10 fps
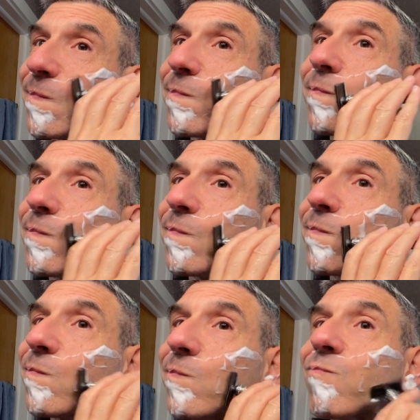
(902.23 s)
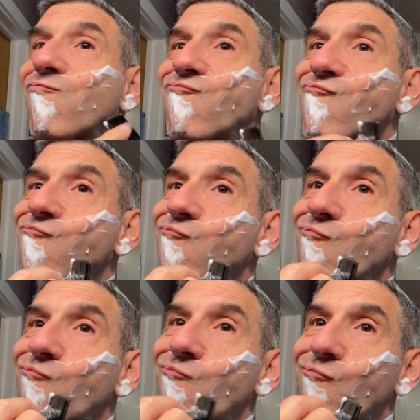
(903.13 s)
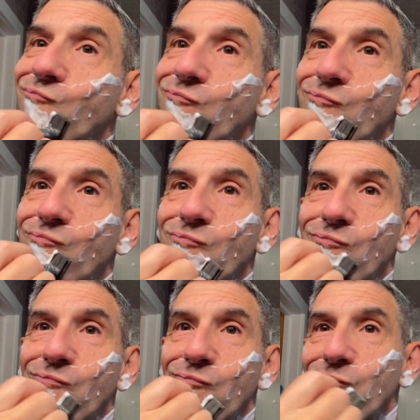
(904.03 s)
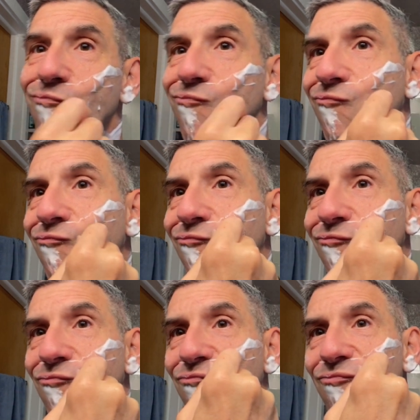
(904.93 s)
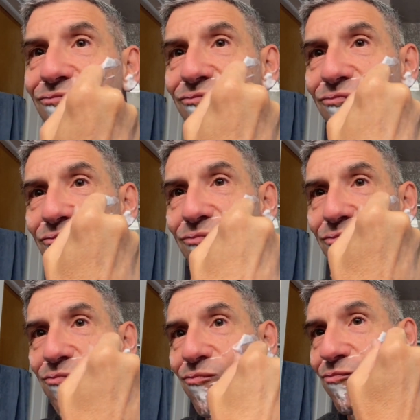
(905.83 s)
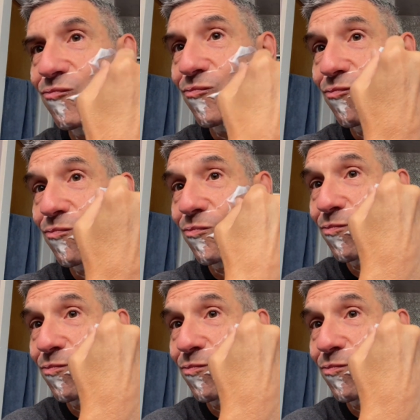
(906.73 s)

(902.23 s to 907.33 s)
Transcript: (no one is talking)